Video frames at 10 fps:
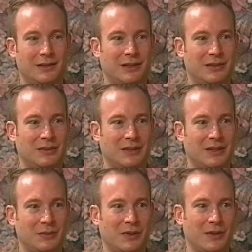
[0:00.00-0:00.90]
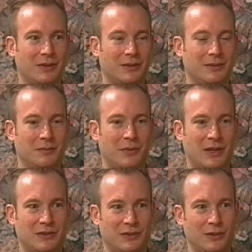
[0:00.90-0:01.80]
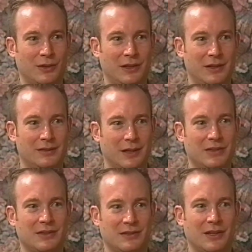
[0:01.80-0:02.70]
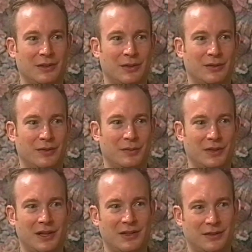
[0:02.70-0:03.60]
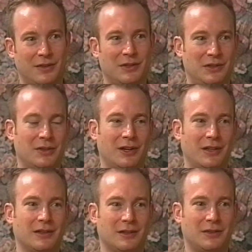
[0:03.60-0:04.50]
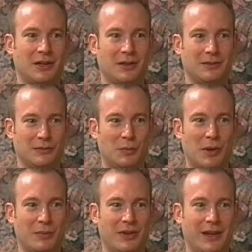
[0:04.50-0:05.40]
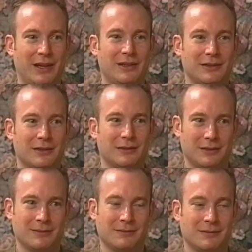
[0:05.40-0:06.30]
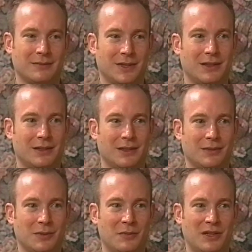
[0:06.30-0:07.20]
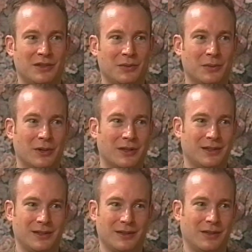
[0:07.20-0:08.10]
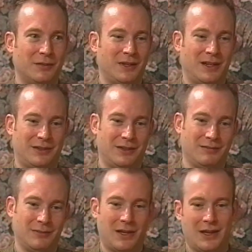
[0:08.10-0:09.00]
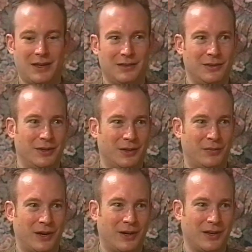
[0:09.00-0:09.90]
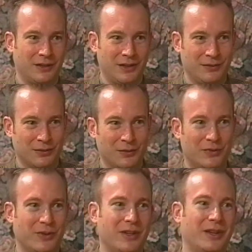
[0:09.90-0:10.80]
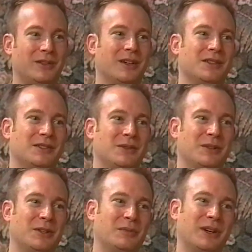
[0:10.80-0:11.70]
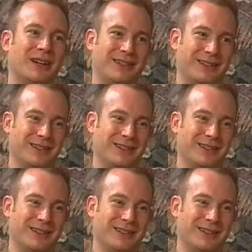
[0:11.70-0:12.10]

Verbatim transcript: that's, that's one of the best early lessons I learned from the guys around Detroit. And I try to remember that, you know. Right. That's Good what advice. makes it work. You know, everybody has to do their part and leave room for the other guys to do their part.